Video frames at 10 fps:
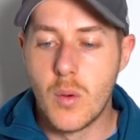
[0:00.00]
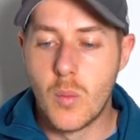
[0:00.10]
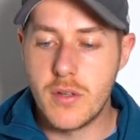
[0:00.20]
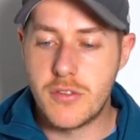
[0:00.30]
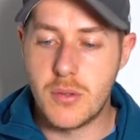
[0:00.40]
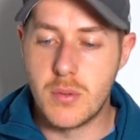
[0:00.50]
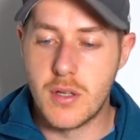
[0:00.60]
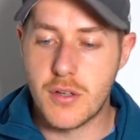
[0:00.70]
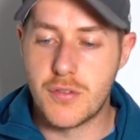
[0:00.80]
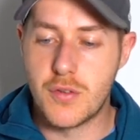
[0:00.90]
What do you
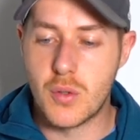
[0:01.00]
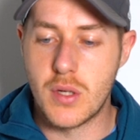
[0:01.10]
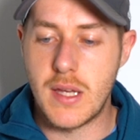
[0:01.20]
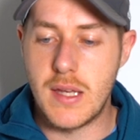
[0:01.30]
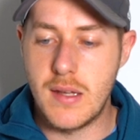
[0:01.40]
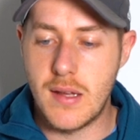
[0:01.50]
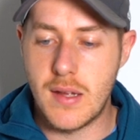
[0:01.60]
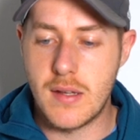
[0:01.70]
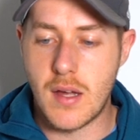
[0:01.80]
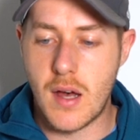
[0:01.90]
look for in
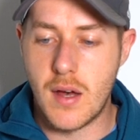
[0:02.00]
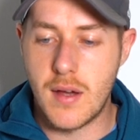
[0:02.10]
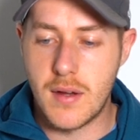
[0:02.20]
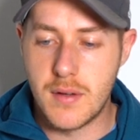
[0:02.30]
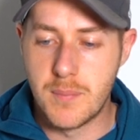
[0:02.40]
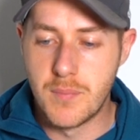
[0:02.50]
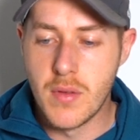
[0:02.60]
an iron?